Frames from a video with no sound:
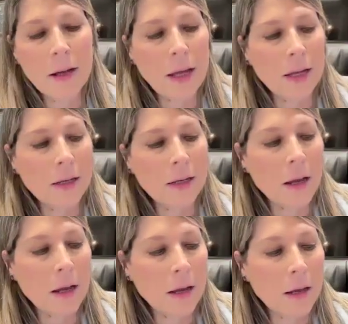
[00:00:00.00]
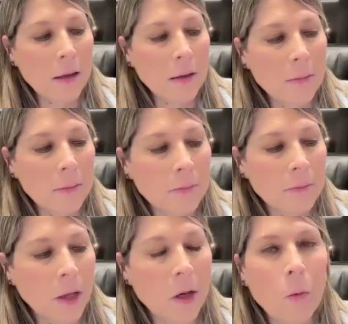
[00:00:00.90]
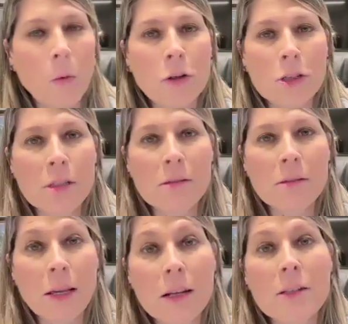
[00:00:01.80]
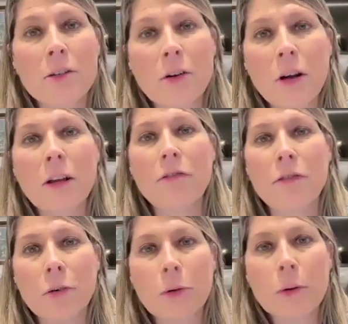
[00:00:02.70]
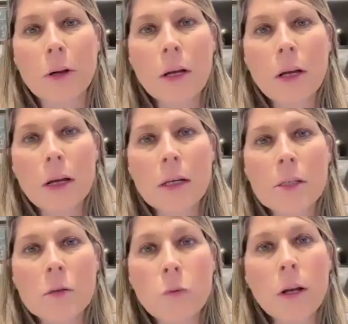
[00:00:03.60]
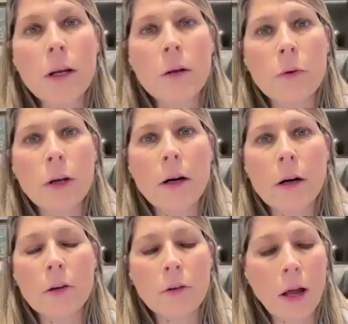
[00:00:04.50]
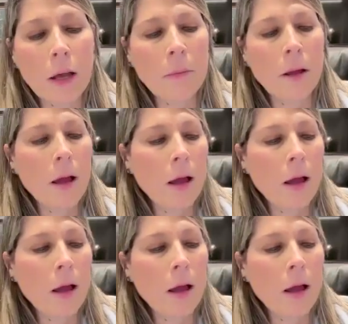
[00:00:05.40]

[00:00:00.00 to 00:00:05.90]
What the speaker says: And, what those teens are going through, it's really, really hard time.